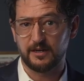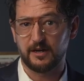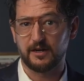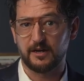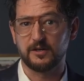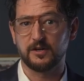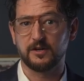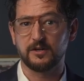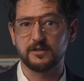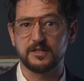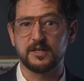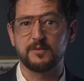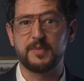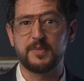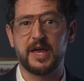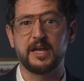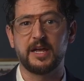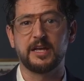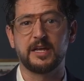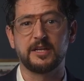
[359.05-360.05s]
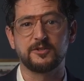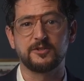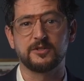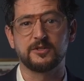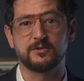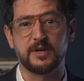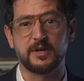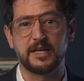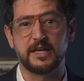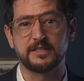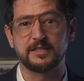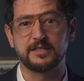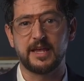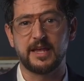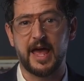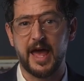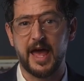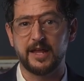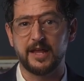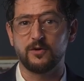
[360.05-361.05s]
are currently paying interest rates
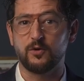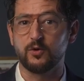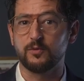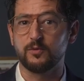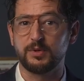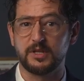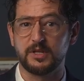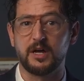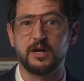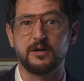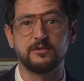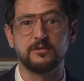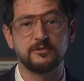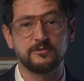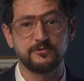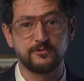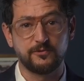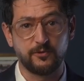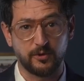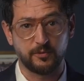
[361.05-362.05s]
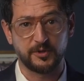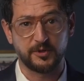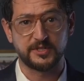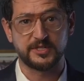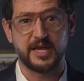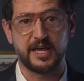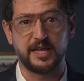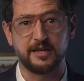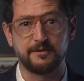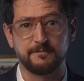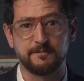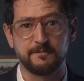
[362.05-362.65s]
at or below 4%.